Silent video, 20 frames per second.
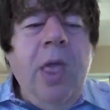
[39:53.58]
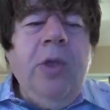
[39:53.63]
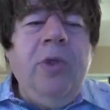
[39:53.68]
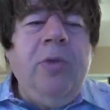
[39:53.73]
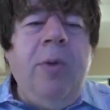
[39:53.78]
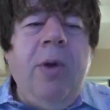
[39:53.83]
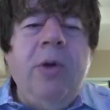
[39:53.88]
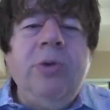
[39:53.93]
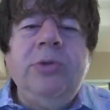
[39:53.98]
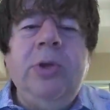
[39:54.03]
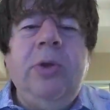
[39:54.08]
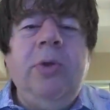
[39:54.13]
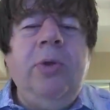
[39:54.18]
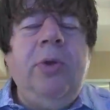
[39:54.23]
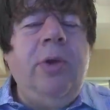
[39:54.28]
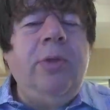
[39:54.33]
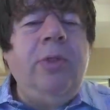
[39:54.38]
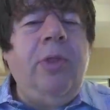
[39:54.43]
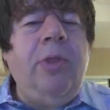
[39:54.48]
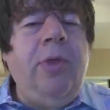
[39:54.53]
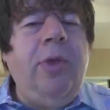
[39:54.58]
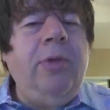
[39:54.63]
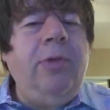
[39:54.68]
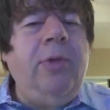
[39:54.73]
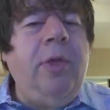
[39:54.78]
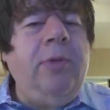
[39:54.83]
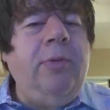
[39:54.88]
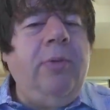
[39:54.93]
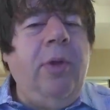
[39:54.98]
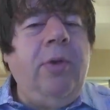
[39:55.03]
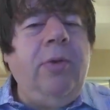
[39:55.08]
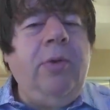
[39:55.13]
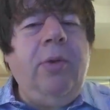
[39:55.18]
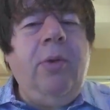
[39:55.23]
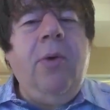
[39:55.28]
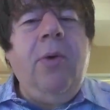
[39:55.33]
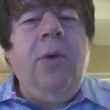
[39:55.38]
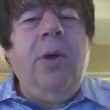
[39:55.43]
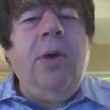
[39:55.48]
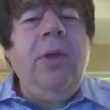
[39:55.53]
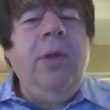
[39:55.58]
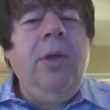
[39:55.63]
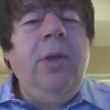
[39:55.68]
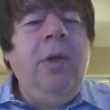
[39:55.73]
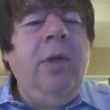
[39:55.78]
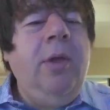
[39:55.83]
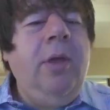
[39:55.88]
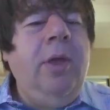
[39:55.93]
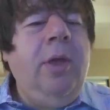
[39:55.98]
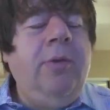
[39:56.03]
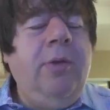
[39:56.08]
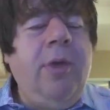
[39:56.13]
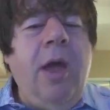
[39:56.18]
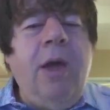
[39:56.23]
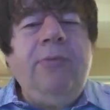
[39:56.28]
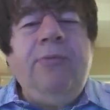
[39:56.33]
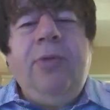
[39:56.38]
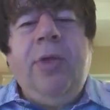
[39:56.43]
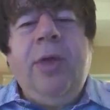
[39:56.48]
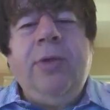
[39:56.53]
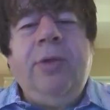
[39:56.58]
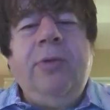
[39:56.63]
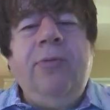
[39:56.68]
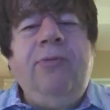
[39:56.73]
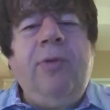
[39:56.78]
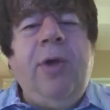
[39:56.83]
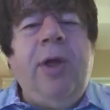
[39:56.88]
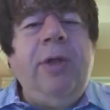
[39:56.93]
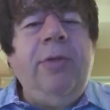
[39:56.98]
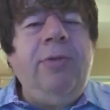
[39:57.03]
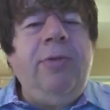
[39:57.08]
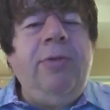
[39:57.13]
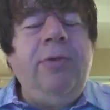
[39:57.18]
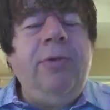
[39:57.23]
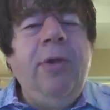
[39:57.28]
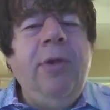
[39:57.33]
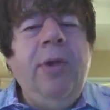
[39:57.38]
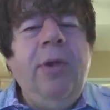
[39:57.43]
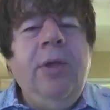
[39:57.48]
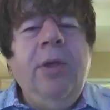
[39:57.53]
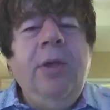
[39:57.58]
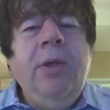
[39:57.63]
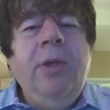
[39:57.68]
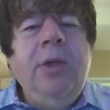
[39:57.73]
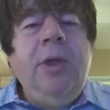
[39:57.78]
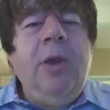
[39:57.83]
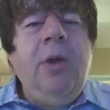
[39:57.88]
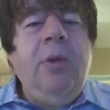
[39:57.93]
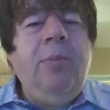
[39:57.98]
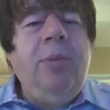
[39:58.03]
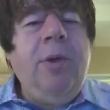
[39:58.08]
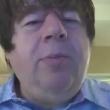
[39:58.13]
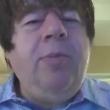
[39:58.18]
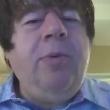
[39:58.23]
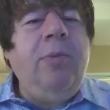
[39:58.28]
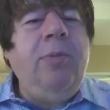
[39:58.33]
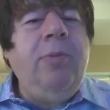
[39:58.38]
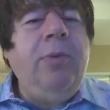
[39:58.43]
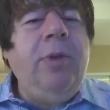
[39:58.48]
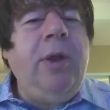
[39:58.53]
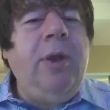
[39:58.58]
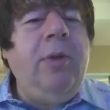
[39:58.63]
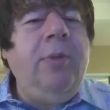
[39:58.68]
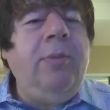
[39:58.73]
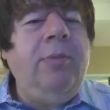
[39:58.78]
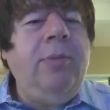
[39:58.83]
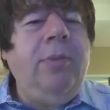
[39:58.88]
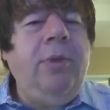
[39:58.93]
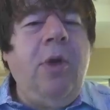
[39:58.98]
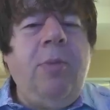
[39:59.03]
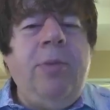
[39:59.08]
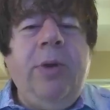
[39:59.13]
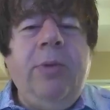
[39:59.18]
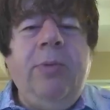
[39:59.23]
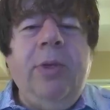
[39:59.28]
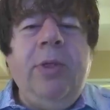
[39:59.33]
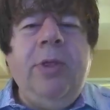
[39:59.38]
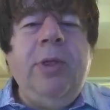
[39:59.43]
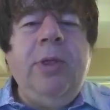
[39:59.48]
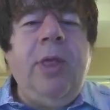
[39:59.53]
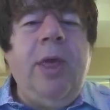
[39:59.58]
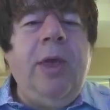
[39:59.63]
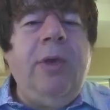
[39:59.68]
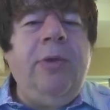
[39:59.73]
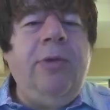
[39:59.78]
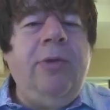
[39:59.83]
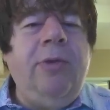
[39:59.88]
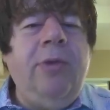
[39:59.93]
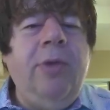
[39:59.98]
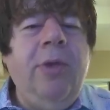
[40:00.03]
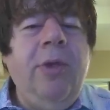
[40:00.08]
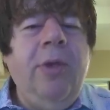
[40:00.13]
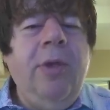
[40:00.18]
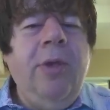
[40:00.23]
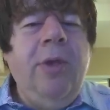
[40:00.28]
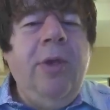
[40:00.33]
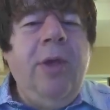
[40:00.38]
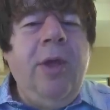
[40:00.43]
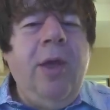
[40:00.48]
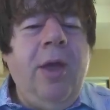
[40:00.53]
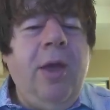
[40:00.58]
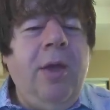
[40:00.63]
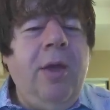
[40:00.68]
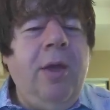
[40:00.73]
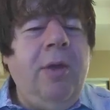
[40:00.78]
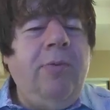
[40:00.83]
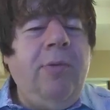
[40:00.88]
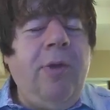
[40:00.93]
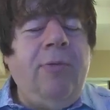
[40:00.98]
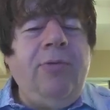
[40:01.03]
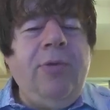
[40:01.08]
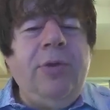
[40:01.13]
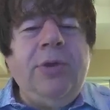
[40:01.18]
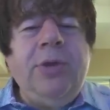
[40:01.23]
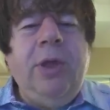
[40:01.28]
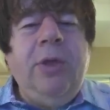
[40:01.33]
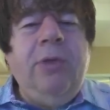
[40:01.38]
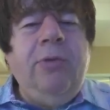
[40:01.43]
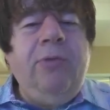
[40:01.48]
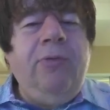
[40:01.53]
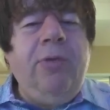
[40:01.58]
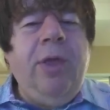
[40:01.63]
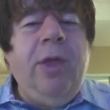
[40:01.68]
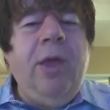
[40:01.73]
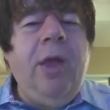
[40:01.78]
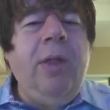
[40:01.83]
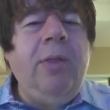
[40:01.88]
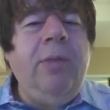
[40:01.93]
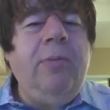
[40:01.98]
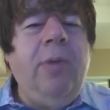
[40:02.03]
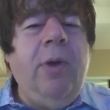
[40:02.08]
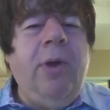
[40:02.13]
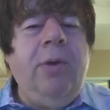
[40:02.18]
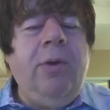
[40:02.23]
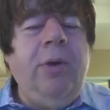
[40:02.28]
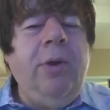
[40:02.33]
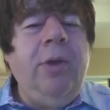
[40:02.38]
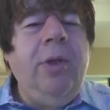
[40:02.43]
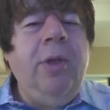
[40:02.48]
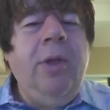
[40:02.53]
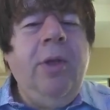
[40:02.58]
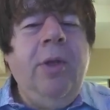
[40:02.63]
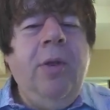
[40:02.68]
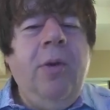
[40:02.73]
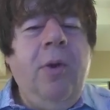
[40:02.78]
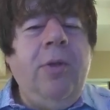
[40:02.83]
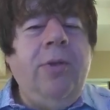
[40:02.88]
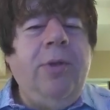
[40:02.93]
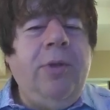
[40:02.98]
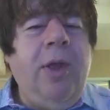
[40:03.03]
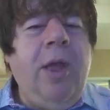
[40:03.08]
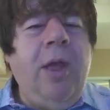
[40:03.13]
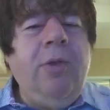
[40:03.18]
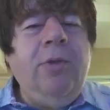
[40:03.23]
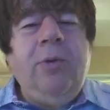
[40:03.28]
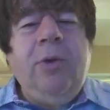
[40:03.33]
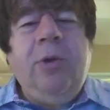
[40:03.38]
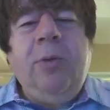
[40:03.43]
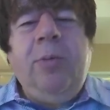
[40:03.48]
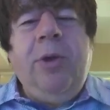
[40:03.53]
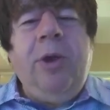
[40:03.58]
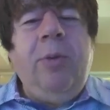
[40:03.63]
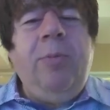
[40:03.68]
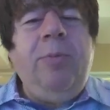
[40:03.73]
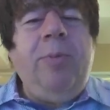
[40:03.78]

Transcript: exposure and all the things on the road, or in conflicts and fights. You know, people, you know, nobody really likes refugees fleeing on the road. All the towns would have put